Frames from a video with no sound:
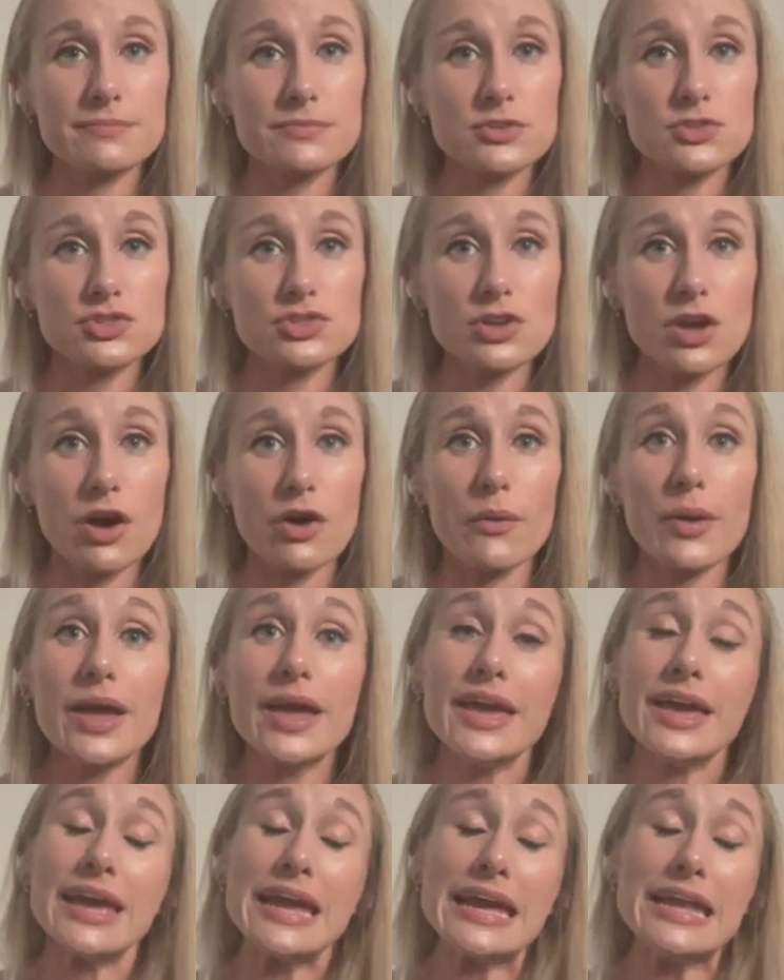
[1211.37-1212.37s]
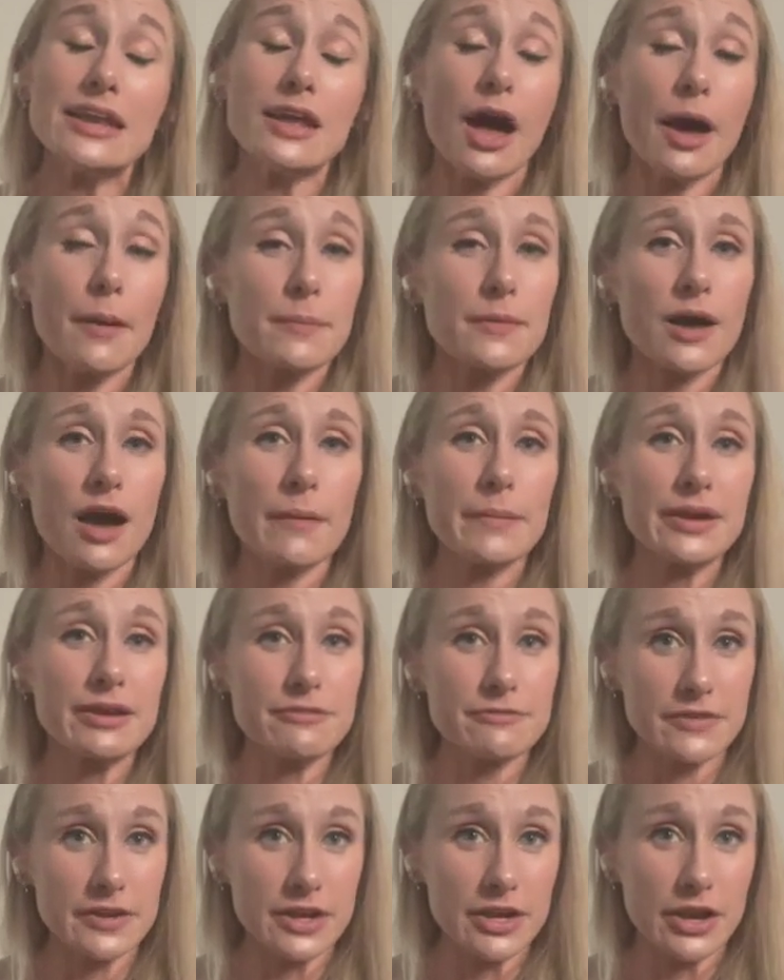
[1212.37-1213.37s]
So in upcoming
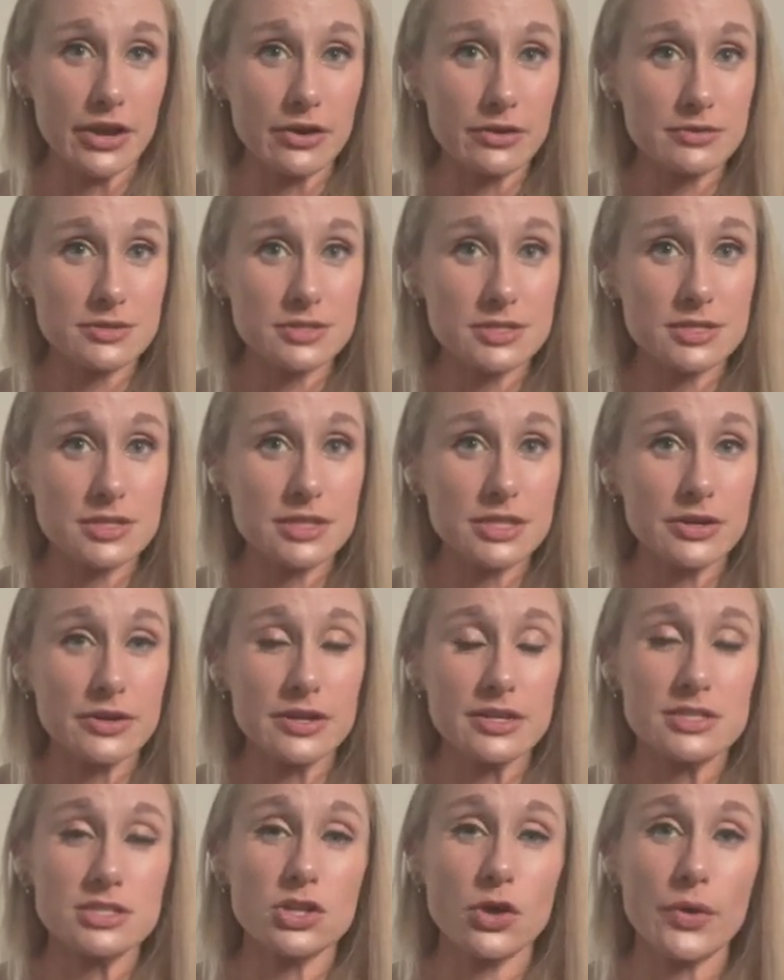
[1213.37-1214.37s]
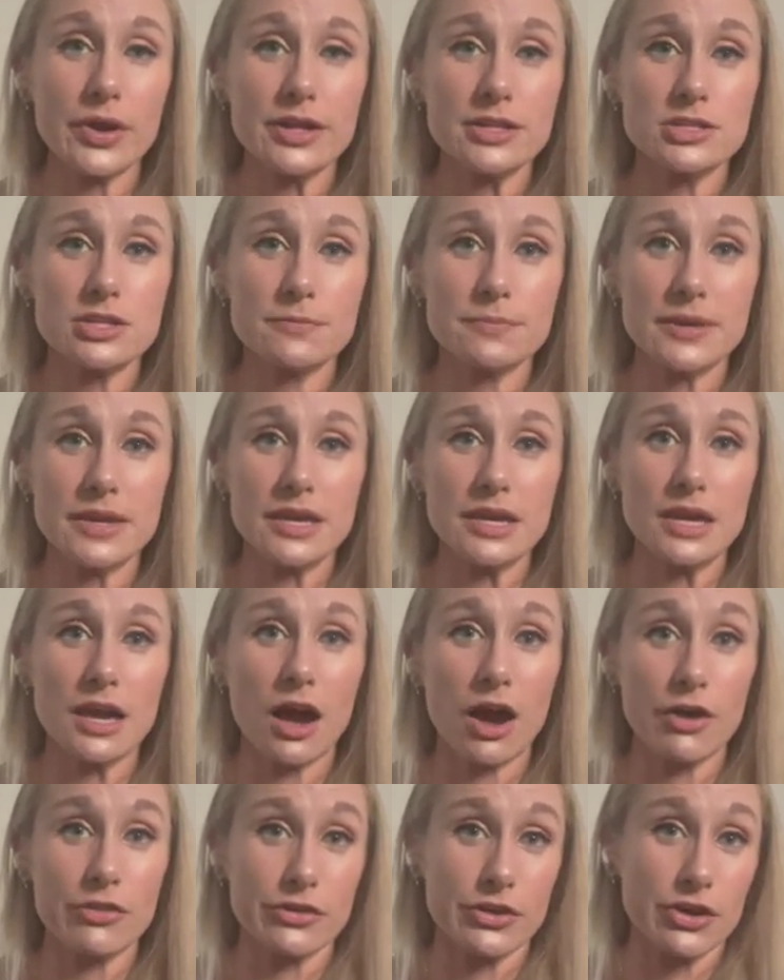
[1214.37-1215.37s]
videos, there is going to be
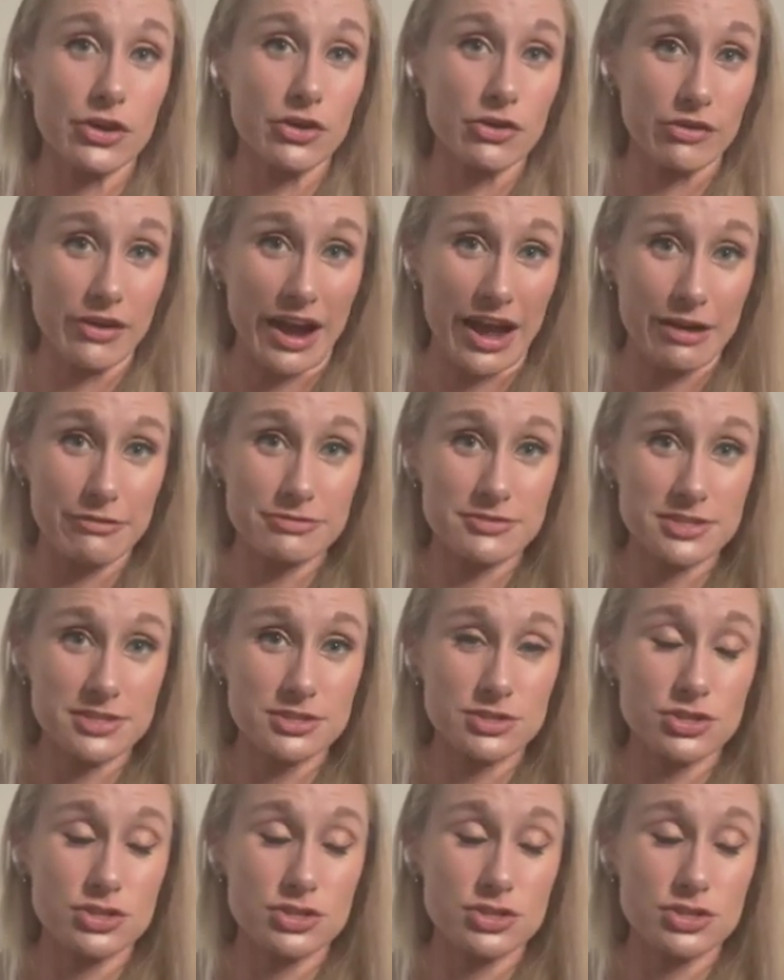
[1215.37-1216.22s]
other crafts.